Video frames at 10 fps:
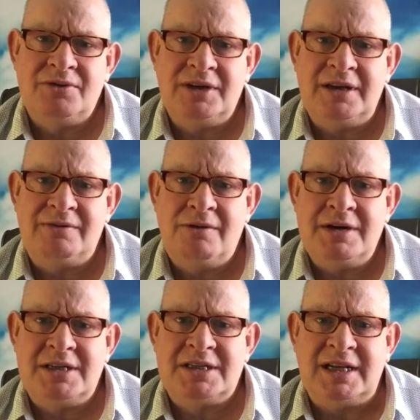I think they're very
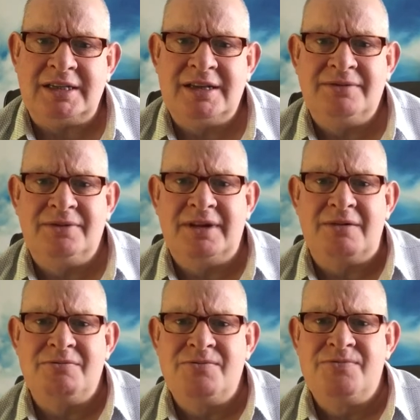distinctive.
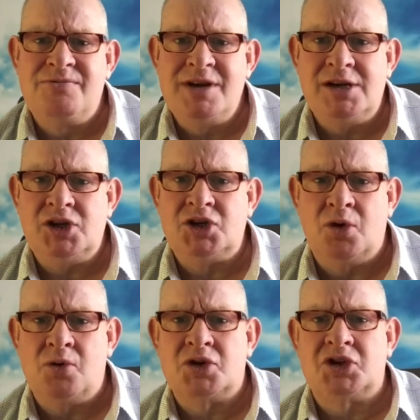They're really
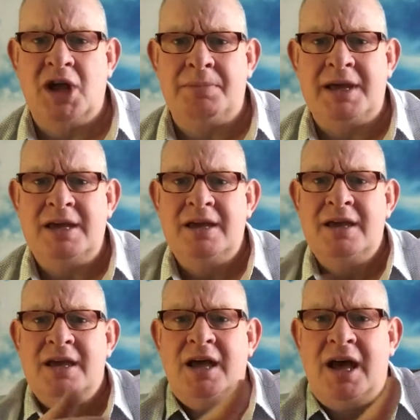short, stubby.
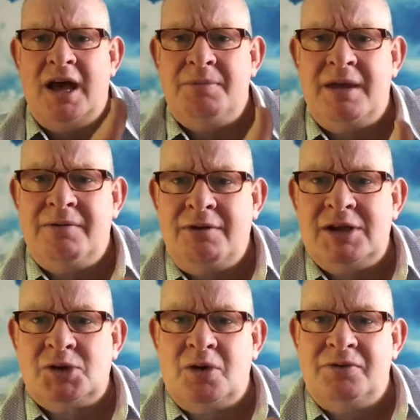They're very
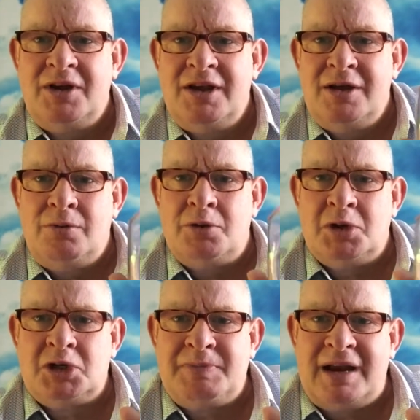sort of what we'd
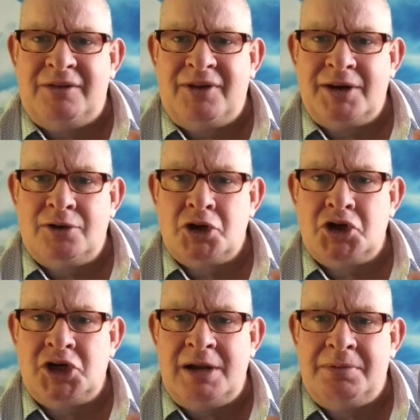expect to find on a
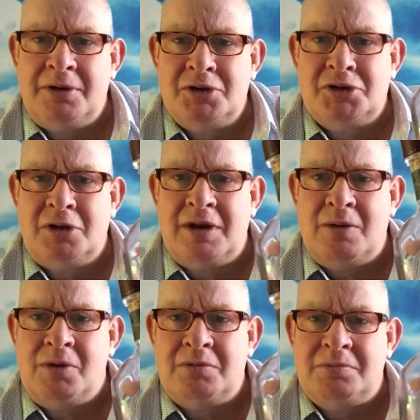ship, so they
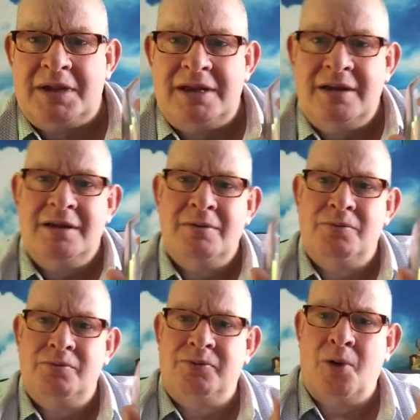wouldn't be
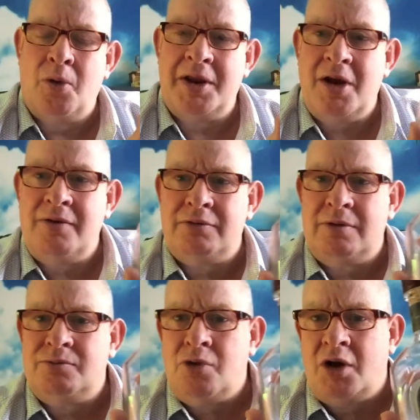falling over
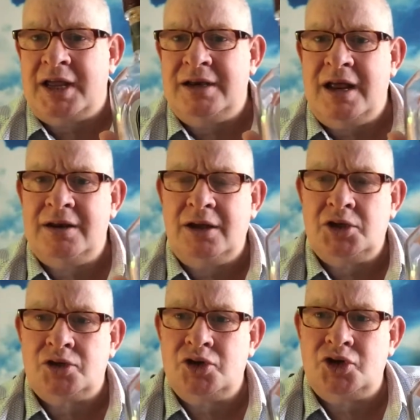and rocking. They're
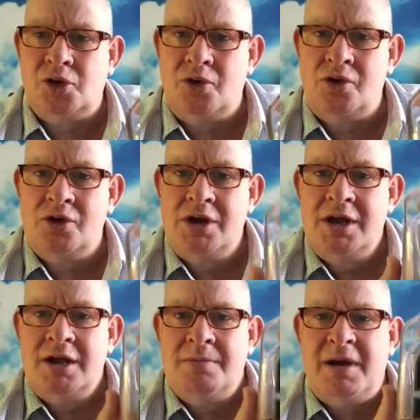nice and short,
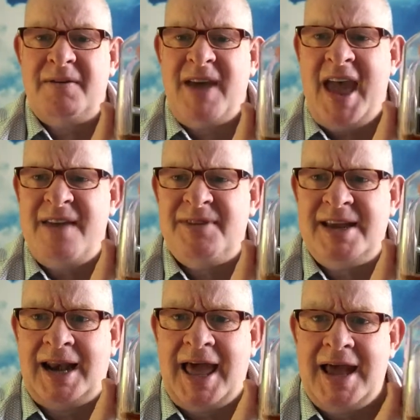but heavy
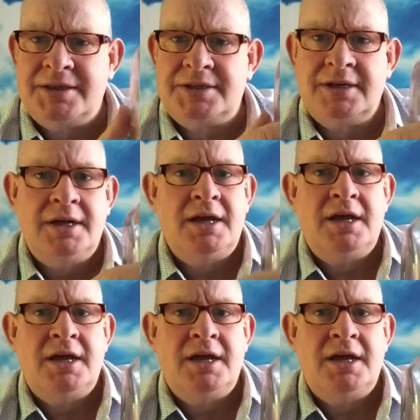glass.